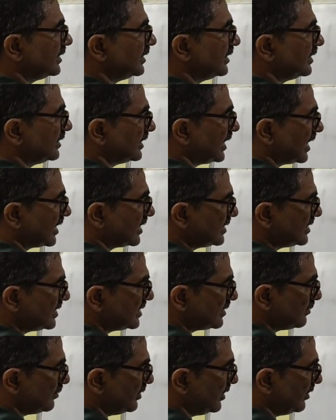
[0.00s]
That
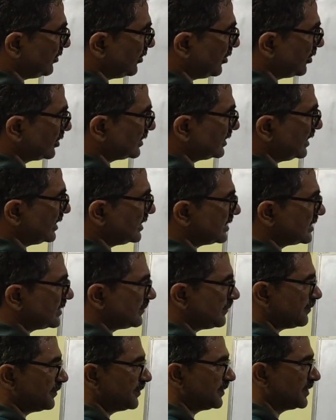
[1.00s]
is before
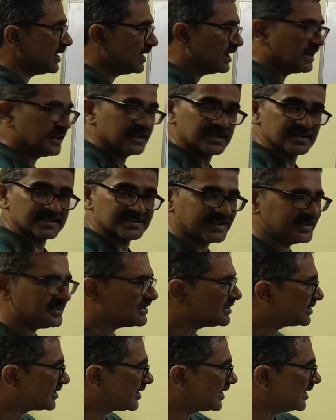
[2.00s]
this.
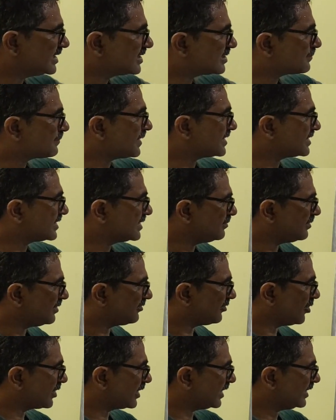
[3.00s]
Since 3 is present
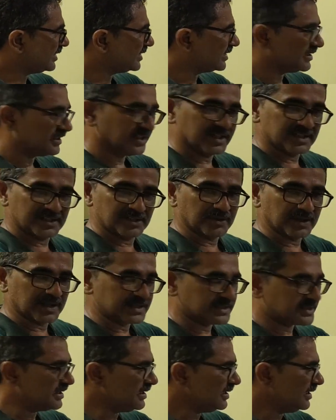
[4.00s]
before it, here you can
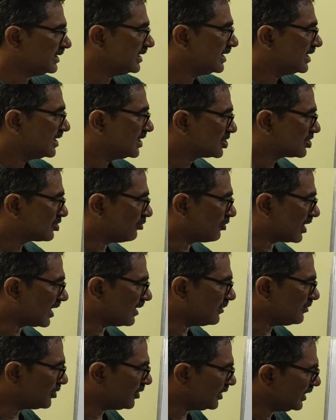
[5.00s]
see. So what
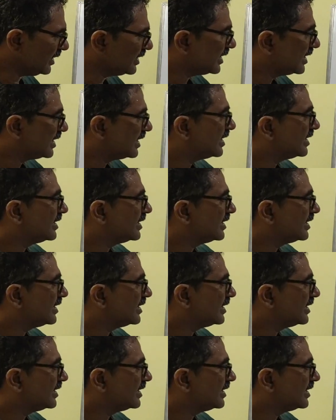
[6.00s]
I am doing?